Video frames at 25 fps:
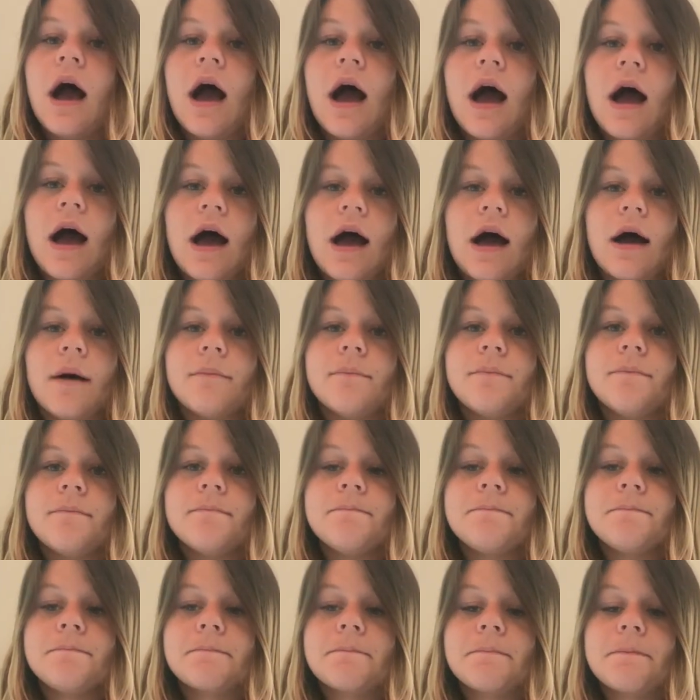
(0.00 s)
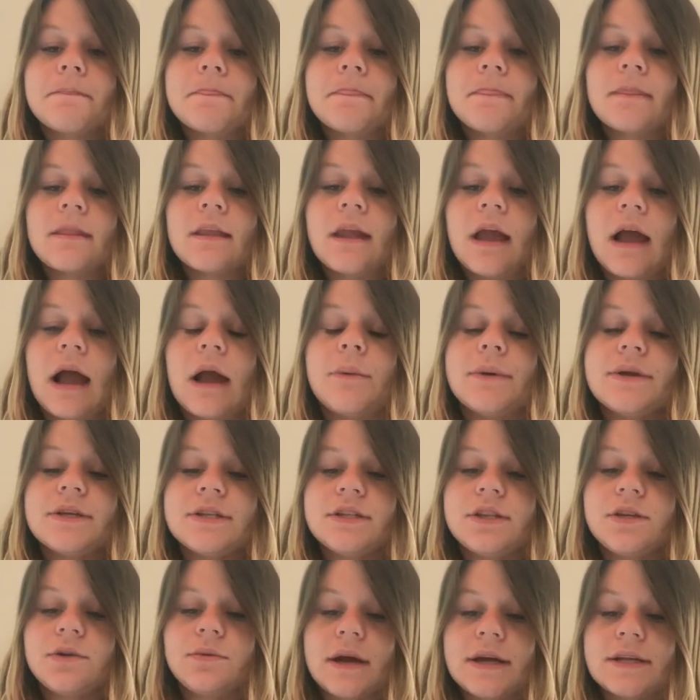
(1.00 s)
I went
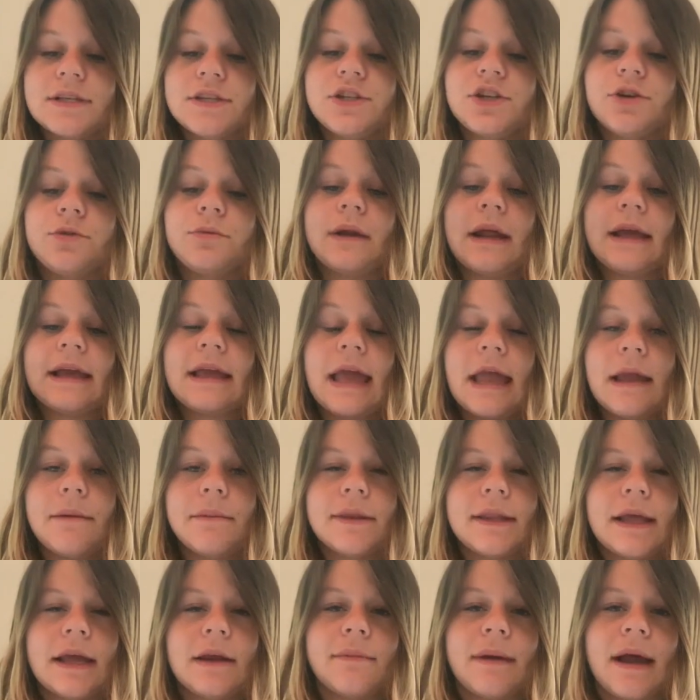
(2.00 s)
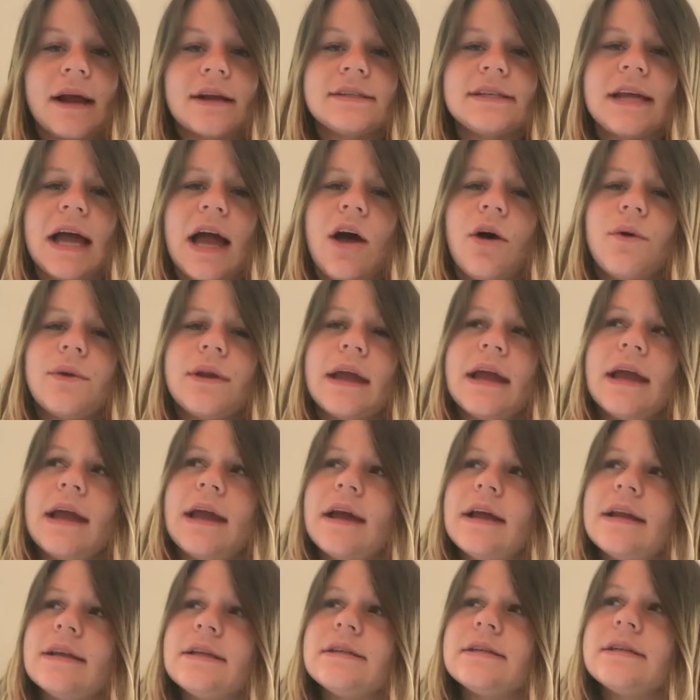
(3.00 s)
to the restroom, and I came and laid back down,
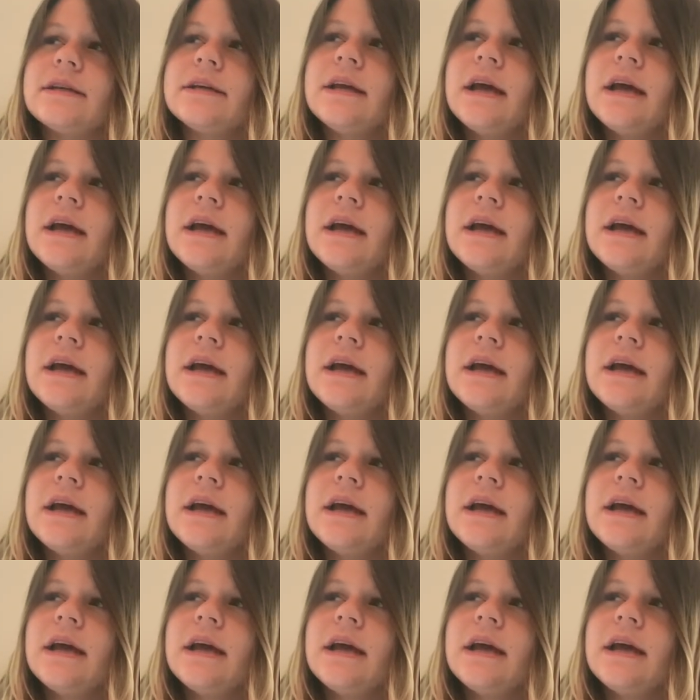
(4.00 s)
and